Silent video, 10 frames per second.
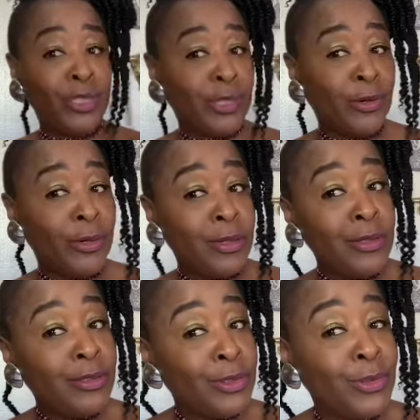what your girl
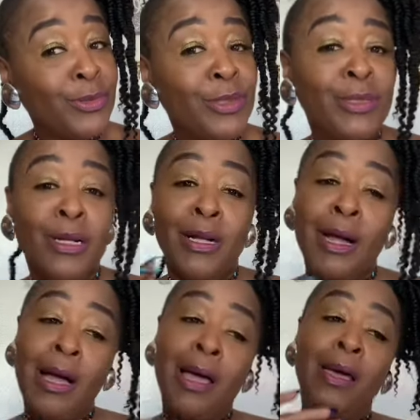is doing.
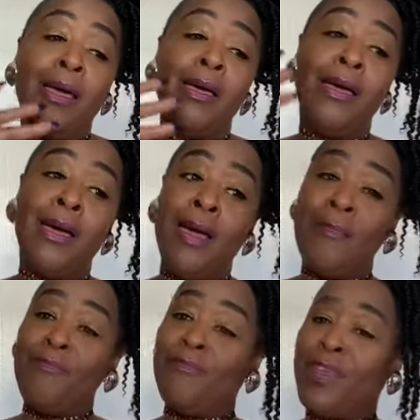I
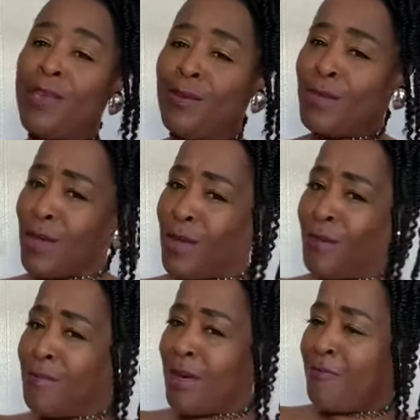fell down.
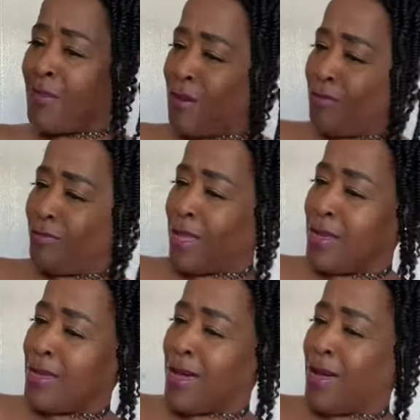I felt
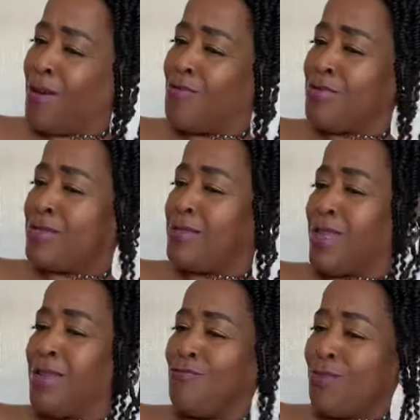like I was
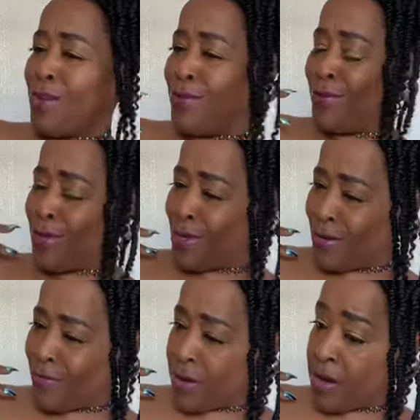like ready to
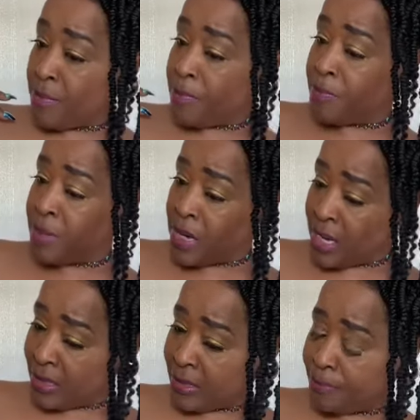give up,
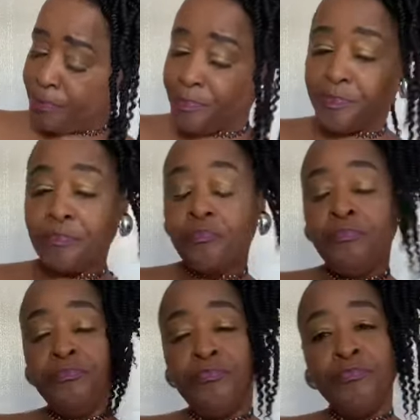but
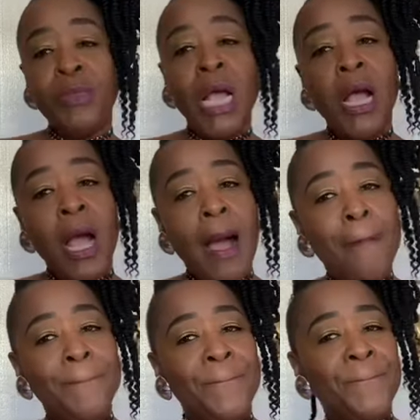
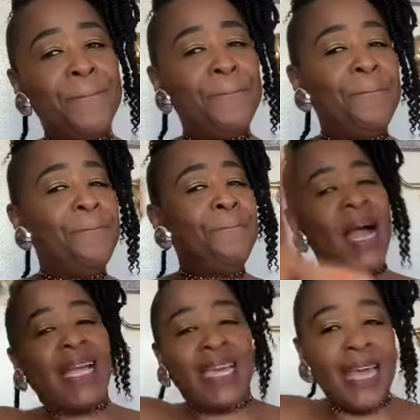I'm
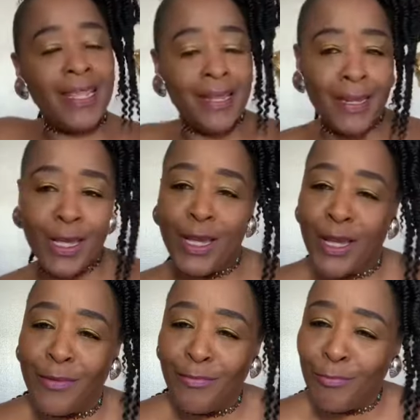back at it
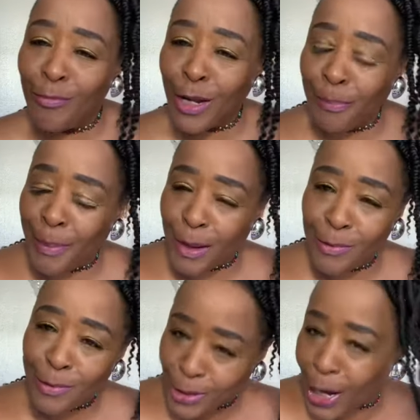again. What about
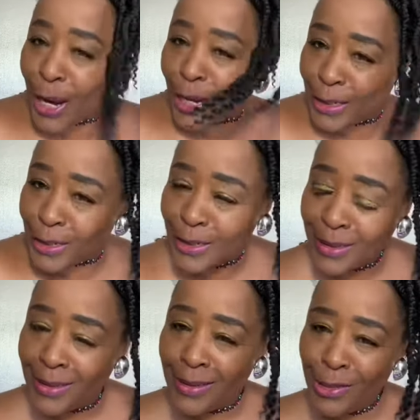that?
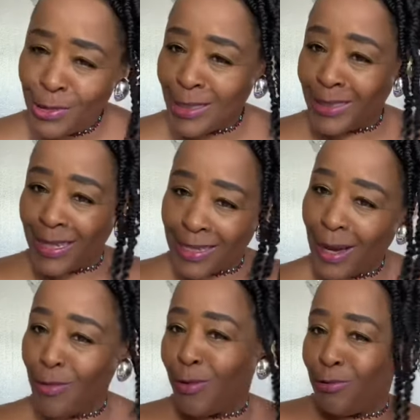You didn't think
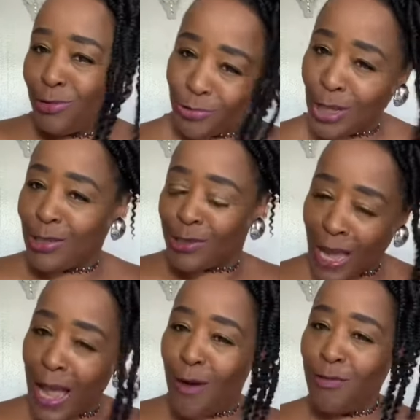I was going to stay
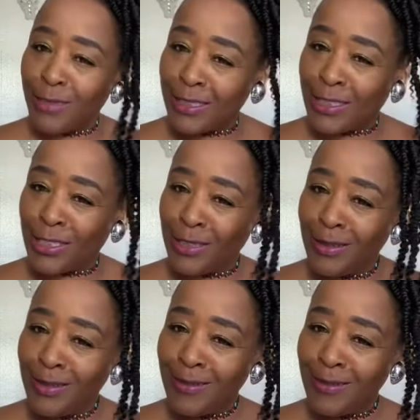down, did you?